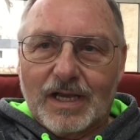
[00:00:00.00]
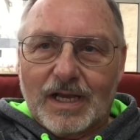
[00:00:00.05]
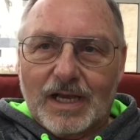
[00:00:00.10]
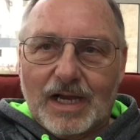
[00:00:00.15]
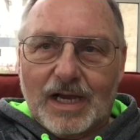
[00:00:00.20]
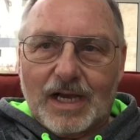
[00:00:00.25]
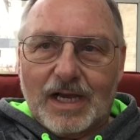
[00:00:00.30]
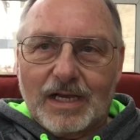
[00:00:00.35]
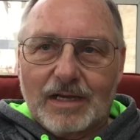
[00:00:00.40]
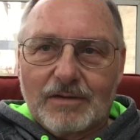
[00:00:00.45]

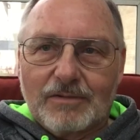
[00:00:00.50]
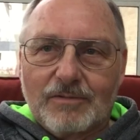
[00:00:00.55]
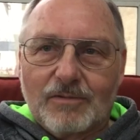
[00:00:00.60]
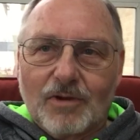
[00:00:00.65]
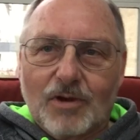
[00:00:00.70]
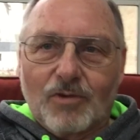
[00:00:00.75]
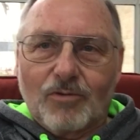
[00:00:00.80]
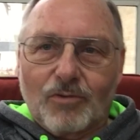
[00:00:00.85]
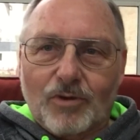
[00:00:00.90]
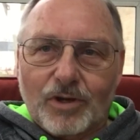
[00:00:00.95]
Uh,
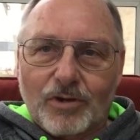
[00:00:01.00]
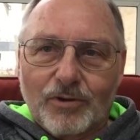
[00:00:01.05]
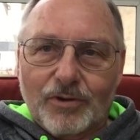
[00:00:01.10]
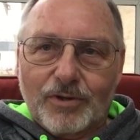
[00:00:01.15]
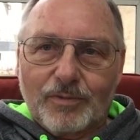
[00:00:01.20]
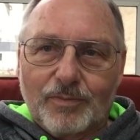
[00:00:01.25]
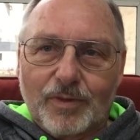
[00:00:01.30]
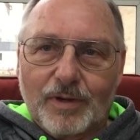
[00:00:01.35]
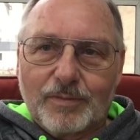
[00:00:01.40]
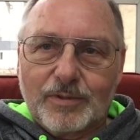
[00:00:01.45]
we're going
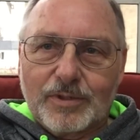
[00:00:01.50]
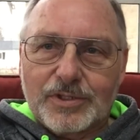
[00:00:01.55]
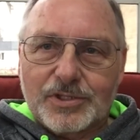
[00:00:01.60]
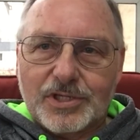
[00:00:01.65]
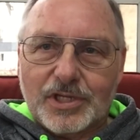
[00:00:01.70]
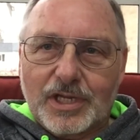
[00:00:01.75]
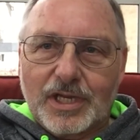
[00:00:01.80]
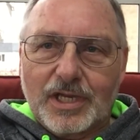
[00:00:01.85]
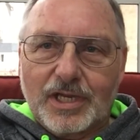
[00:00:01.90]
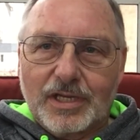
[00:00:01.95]
to
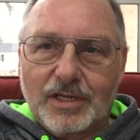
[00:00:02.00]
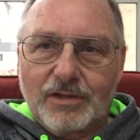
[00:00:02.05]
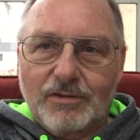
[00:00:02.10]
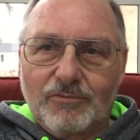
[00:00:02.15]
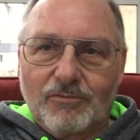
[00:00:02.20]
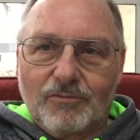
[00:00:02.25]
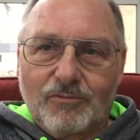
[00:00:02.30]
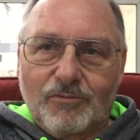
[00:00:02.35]
publish a